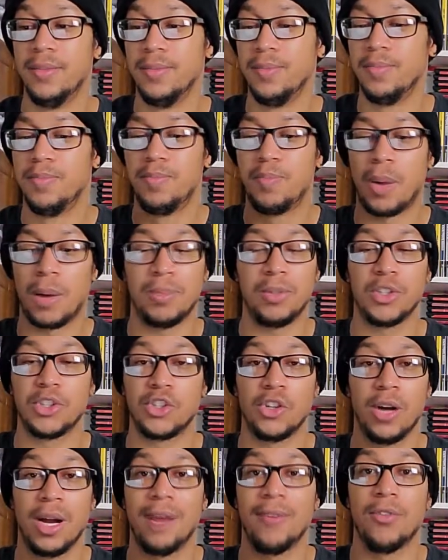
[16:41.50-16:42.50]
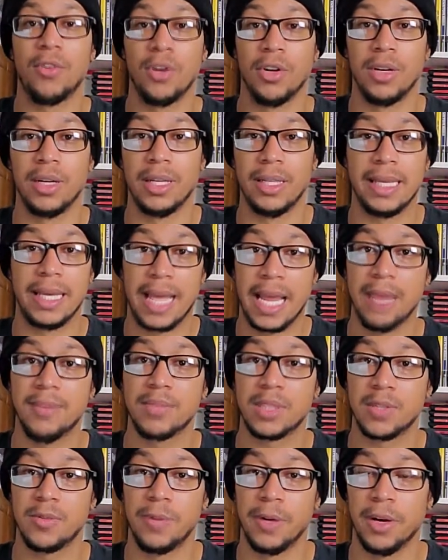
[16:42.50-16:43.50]
publisher ever in the game
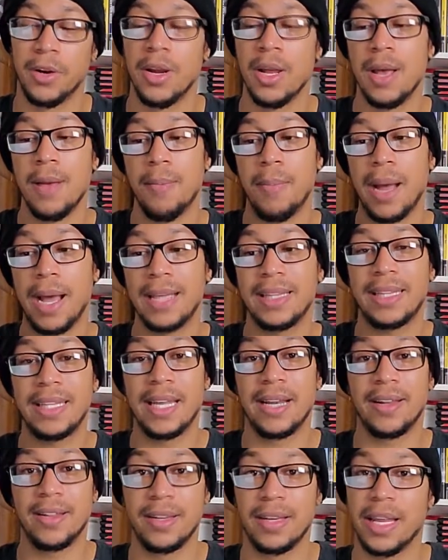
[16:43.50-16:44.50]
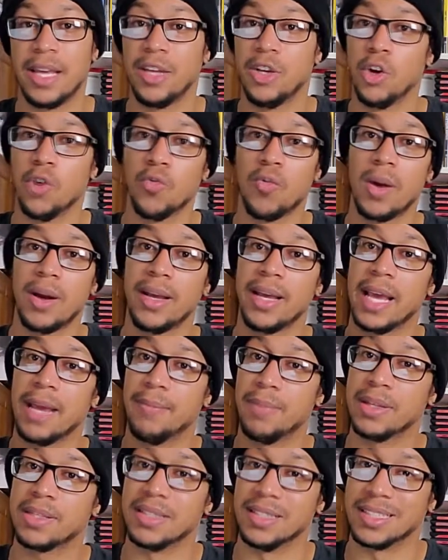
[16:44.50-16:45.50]
sphere, but at the end of the day, you're running a
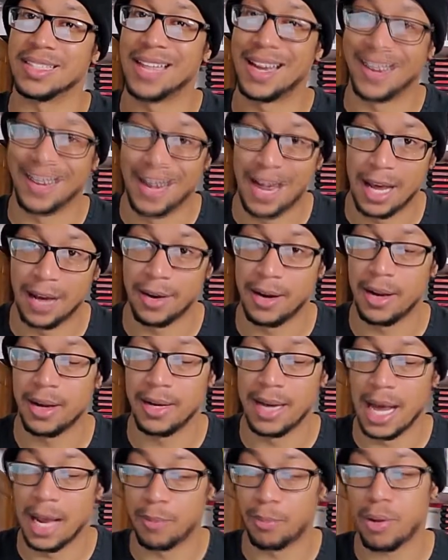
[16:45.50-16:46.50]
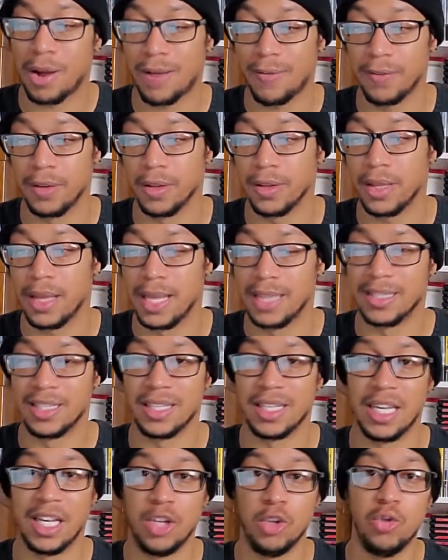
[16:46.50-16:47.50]
business, not a non-profit
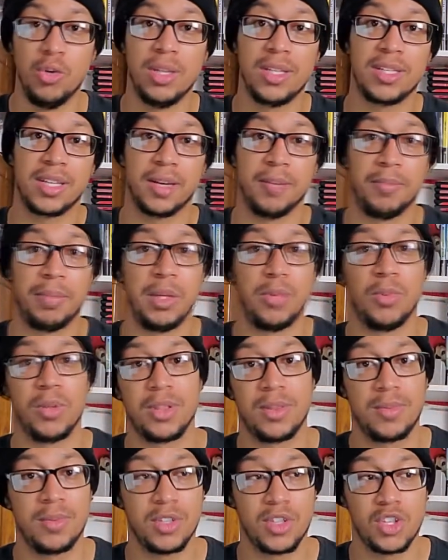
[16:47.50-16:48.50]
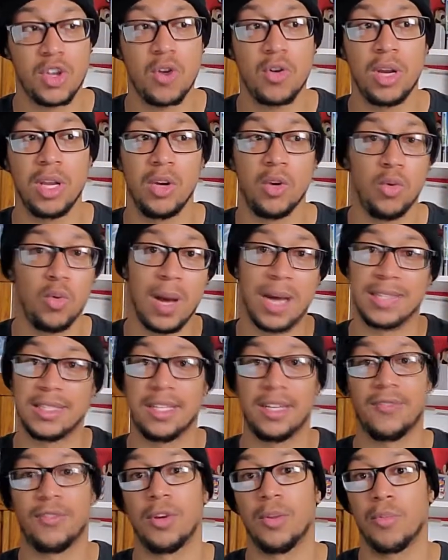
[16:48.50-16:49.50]
entity, and you need to compete with Sony, who has a
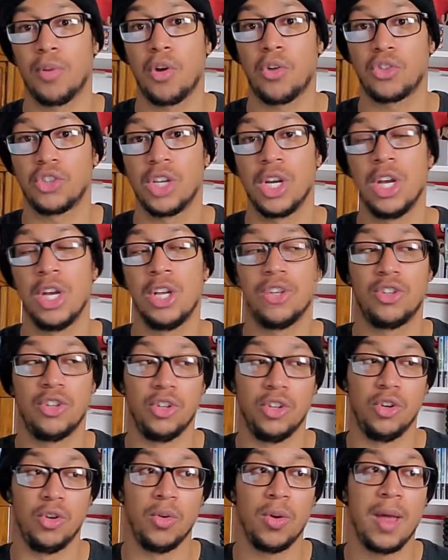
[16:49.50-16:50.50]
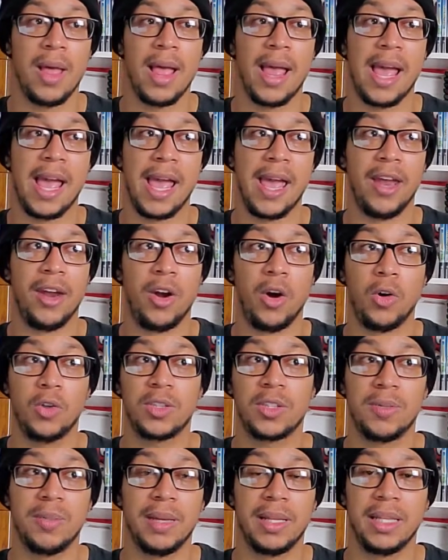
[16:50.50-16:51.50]
different approach to you, and
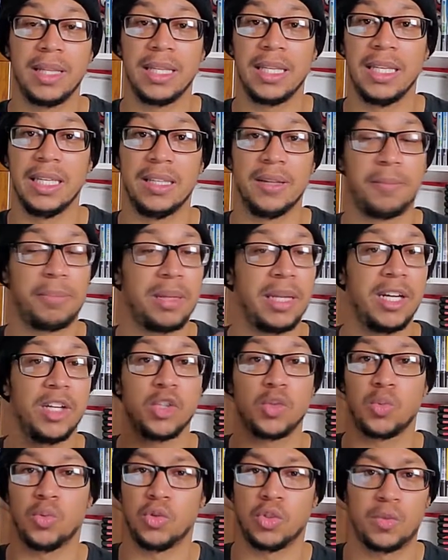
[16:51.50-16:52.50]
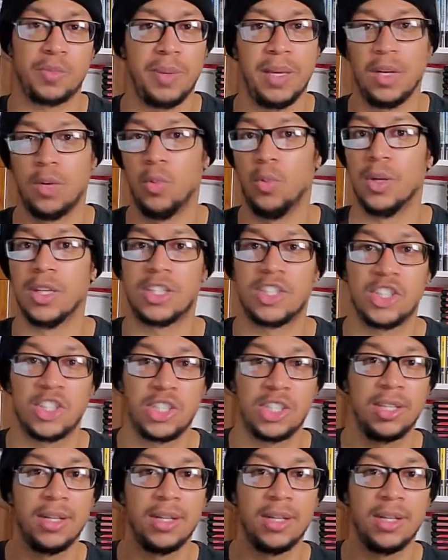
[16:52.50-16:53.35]
ultimately the players will speak which